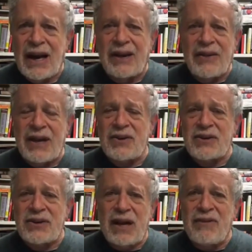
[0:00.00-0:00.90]
and that is
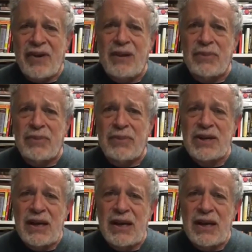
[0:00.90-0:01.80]
that many families
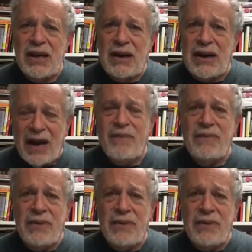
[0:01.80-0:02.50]
had